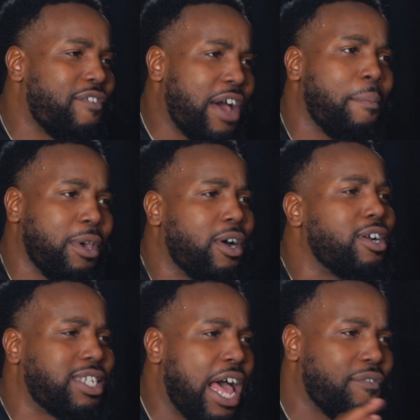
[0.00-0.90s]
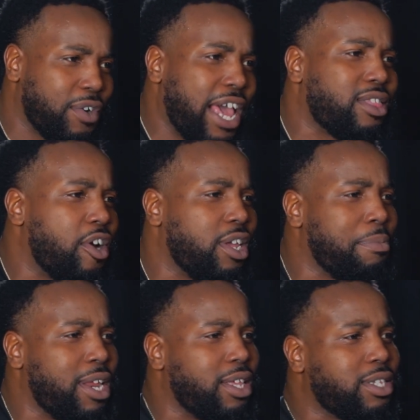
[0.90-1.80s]
I'll be on her side for that 30
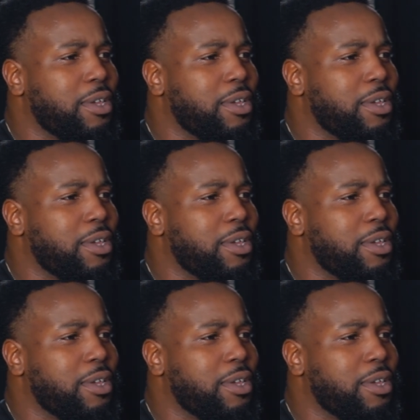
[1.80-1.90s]
minutes.